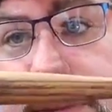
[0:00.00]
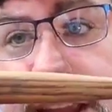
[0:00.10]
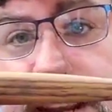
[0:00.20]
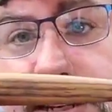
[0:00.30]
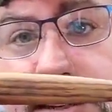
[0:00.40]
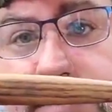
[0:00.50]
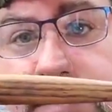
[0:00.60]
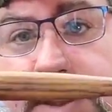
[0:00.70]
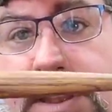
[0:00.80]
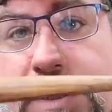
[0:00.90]
made.
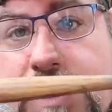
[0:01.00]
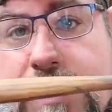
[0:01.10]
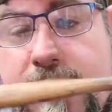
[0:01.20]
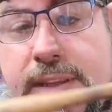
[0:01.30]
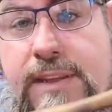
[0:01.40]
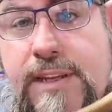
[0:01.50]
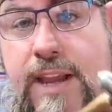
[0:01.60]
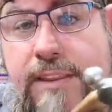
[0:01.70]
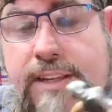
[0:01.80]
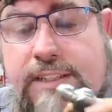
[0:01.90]

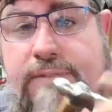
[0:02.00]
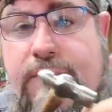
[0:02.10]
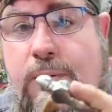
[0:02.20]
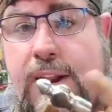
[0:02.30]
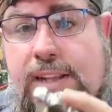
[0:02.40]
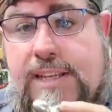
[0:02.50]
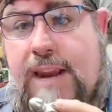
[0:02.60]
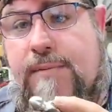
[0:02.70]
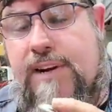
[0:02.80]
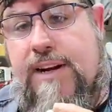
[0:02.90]
Y'all, this is a 4-ounce
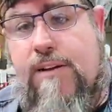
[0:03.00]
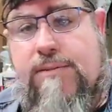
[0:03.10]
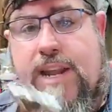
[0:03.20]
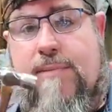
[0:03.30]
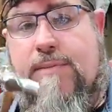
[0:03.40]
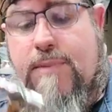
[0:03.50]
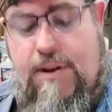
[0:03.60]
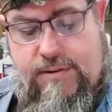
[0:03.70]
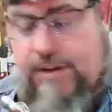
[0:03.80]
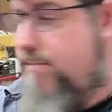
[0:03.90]
hammer that old timer
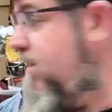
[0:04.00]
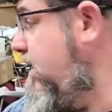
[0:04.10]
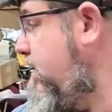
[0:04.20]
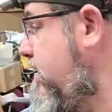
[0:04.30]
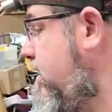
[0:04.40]
brought to me at